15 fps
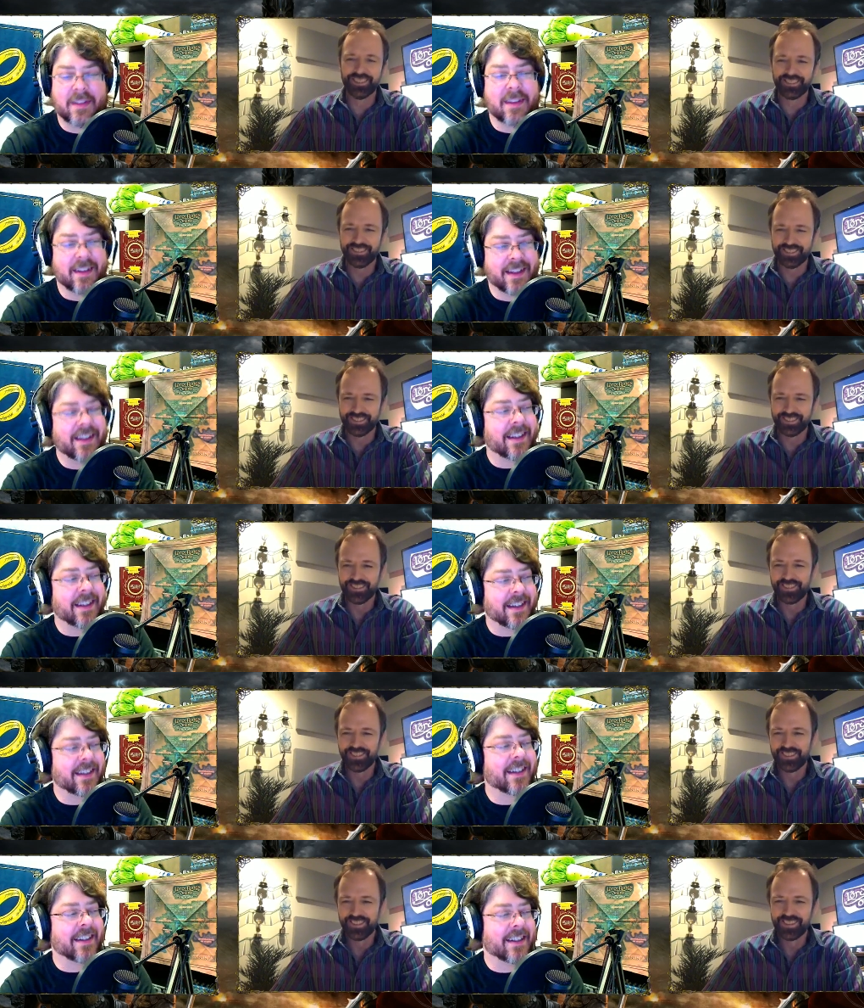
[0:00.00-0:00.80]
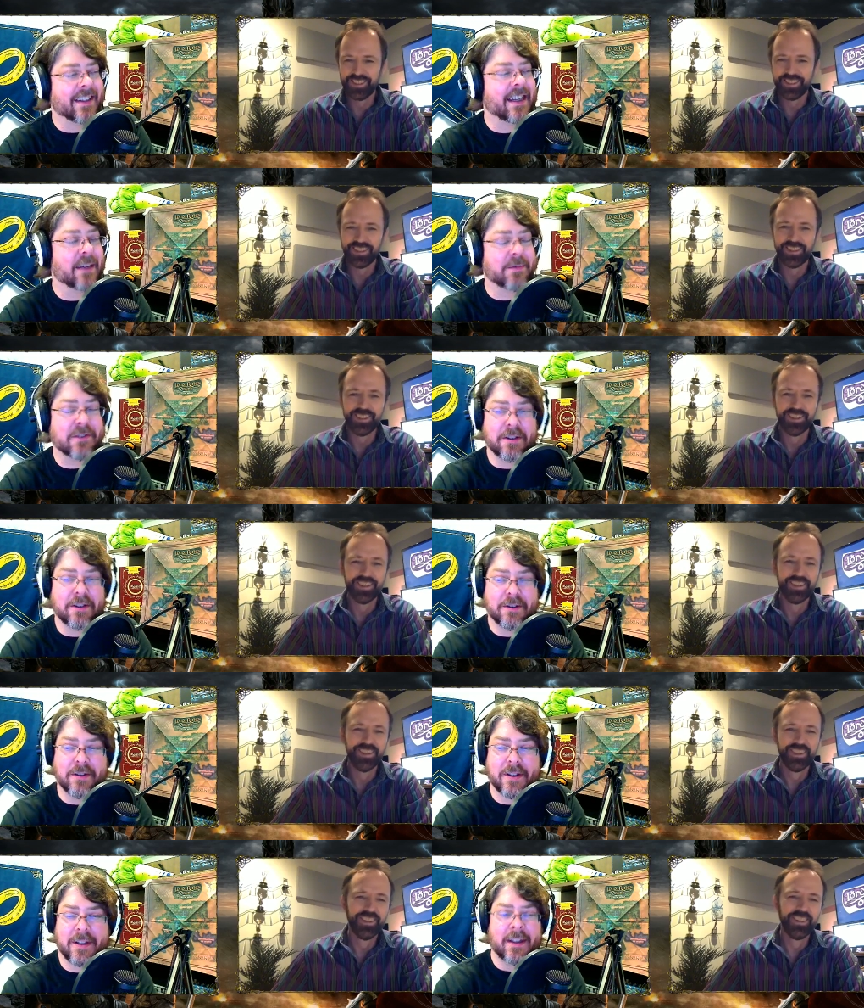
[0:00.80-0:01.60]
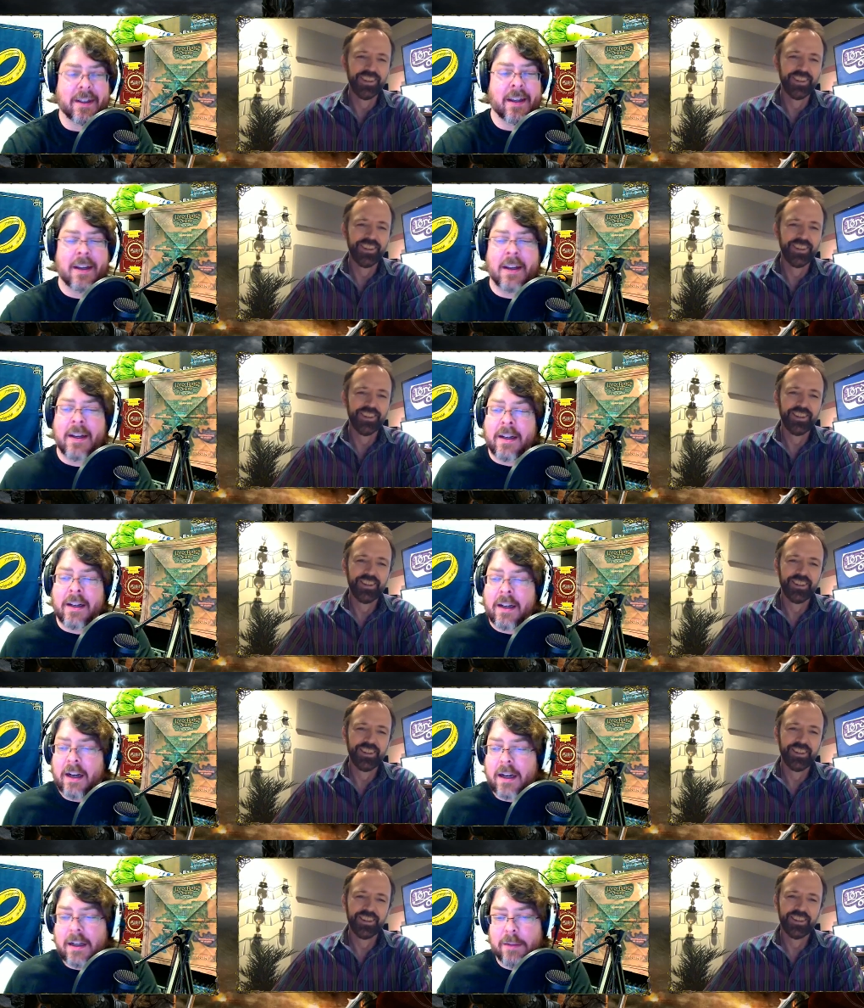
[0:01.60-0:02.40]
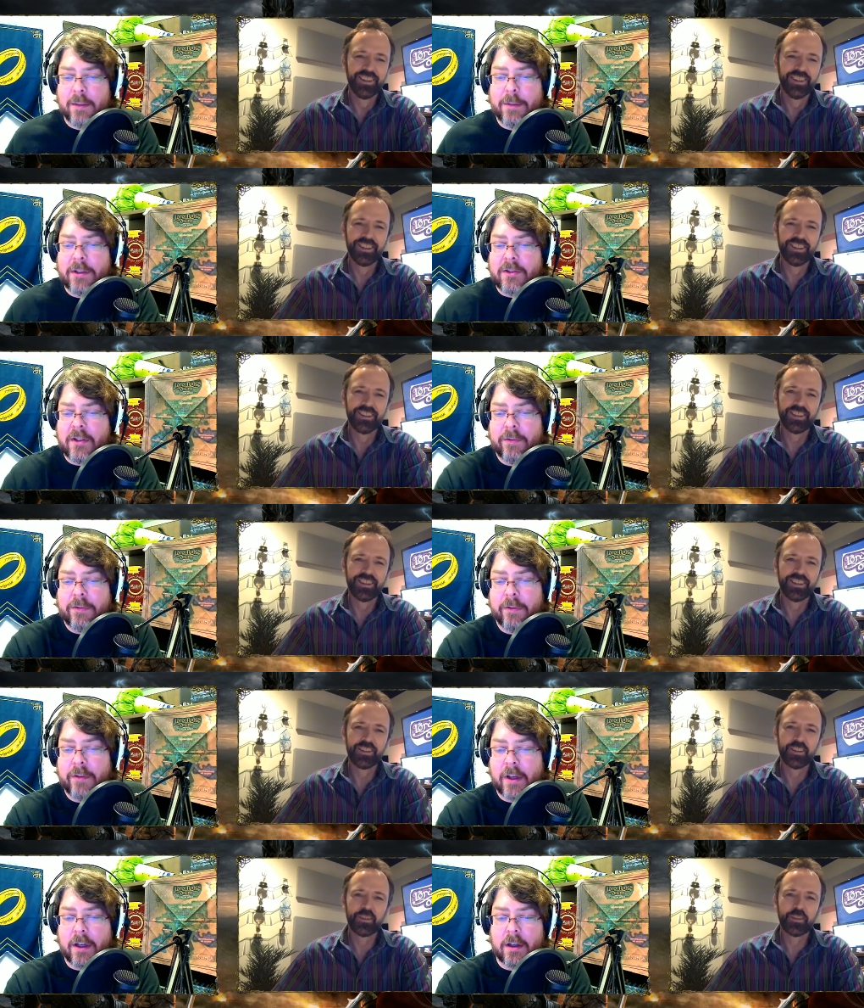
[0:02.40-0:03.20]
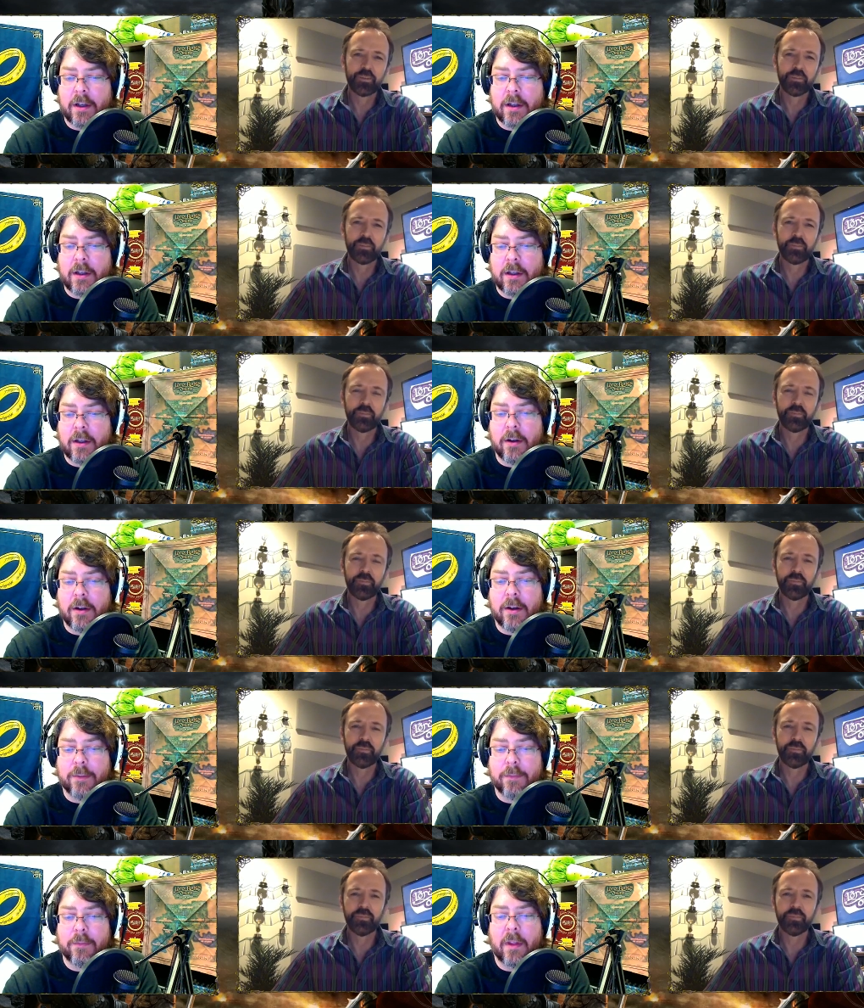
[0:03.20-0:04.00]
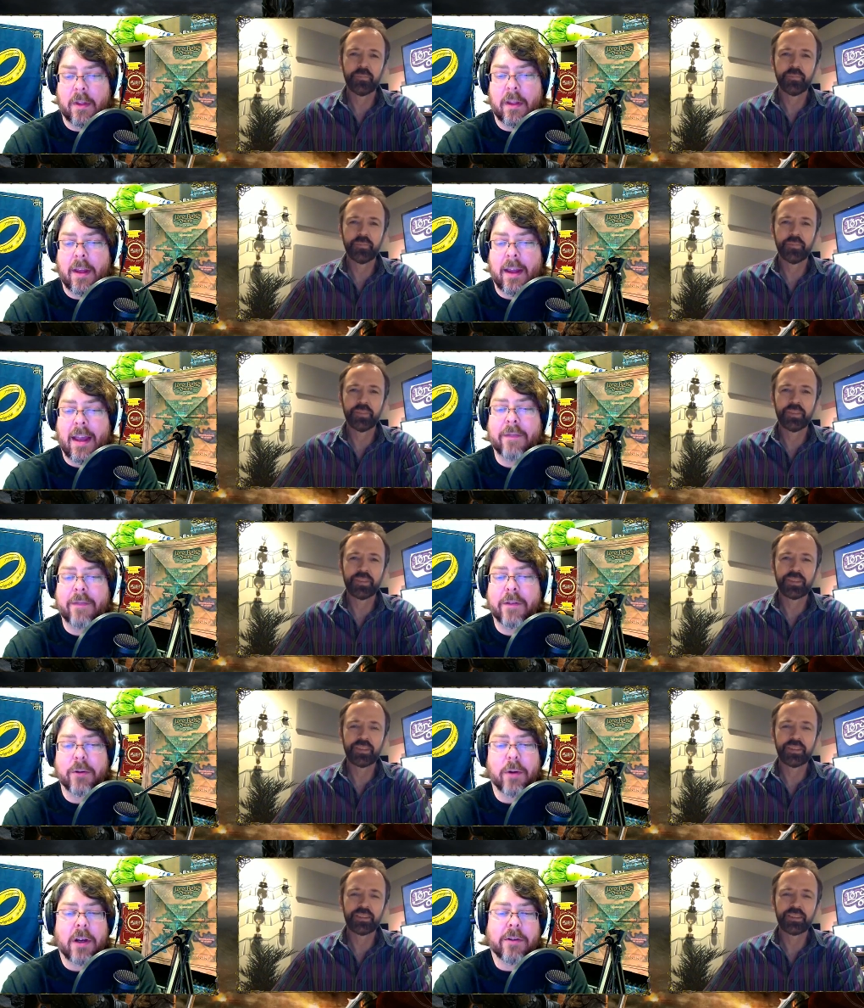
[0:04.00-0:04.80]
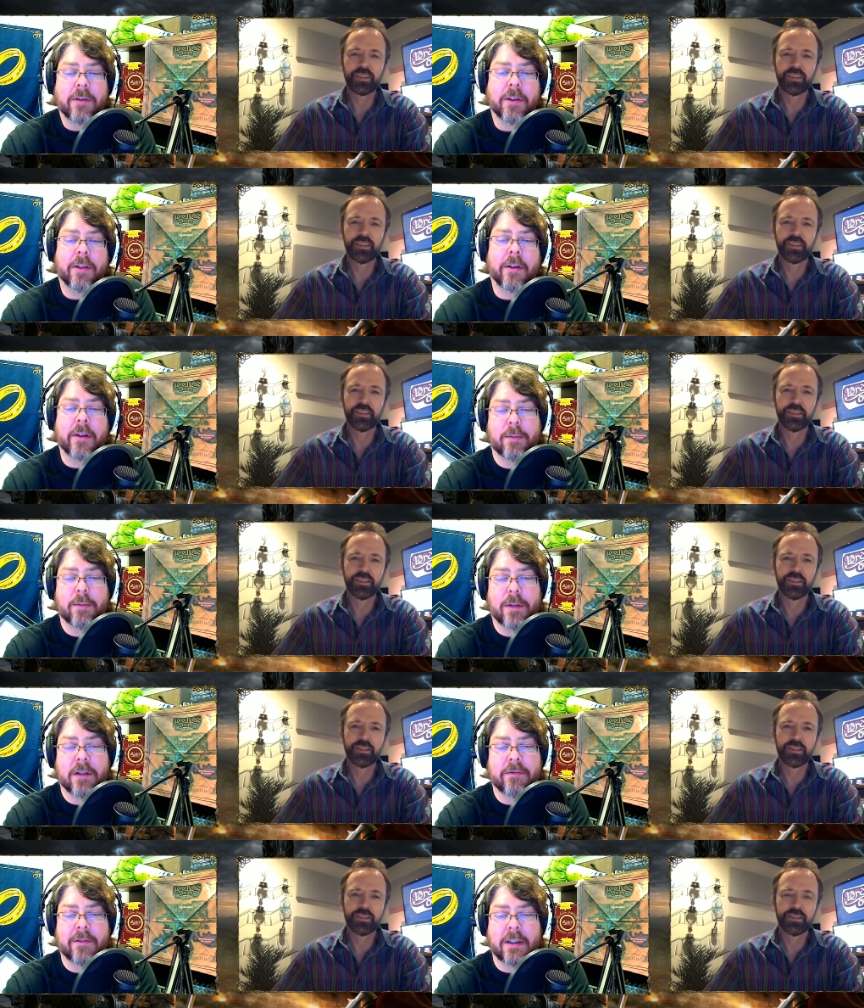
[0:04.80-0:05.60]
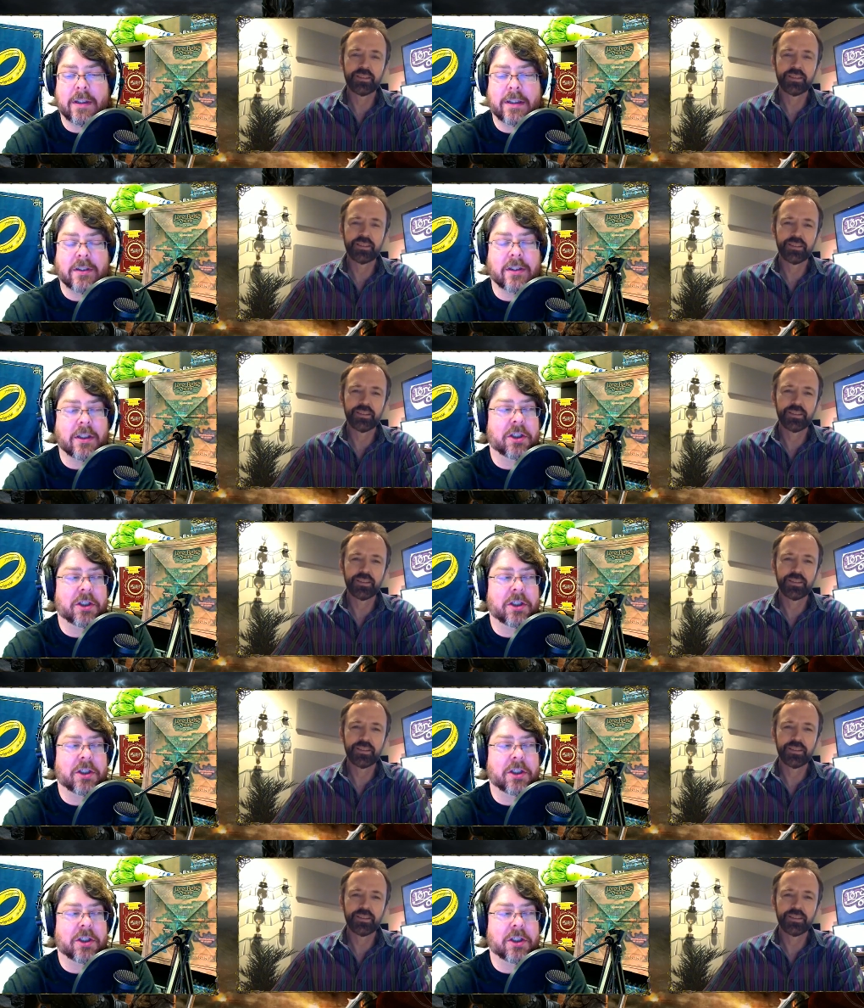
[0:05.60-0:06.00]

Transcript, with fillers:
Speaker 1: yeah, yeah, yeah, absolutely. Uh, let me see if we've got a. Um, have you ever thought about releasing